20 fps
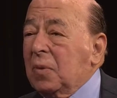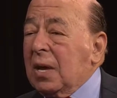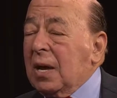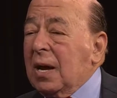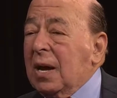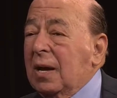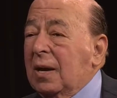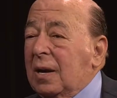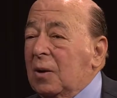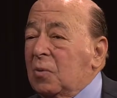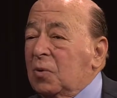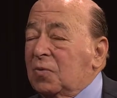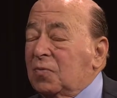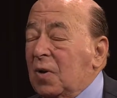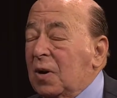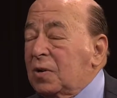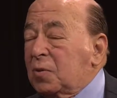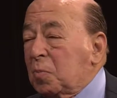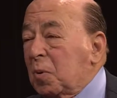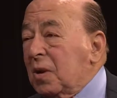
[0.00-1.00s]
and I was
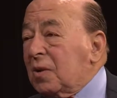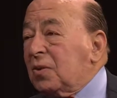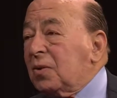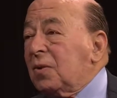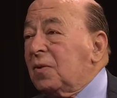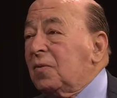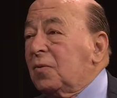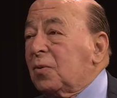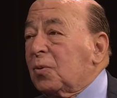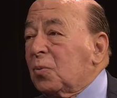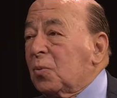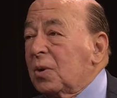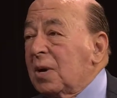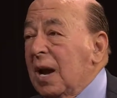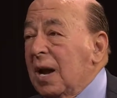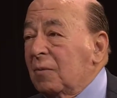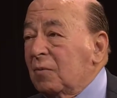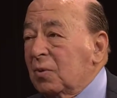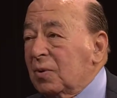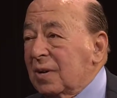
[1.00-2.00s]
vice president of 3
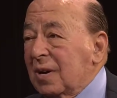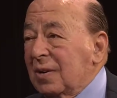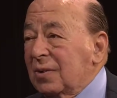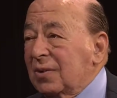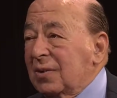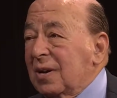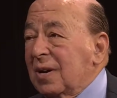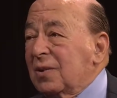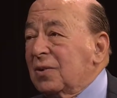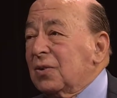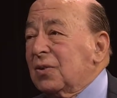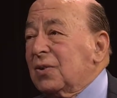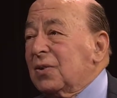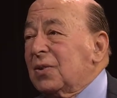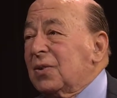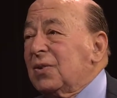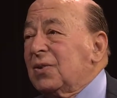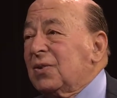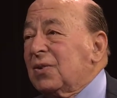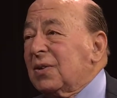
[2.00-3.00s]
advertising
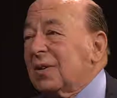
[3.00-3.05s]
agencies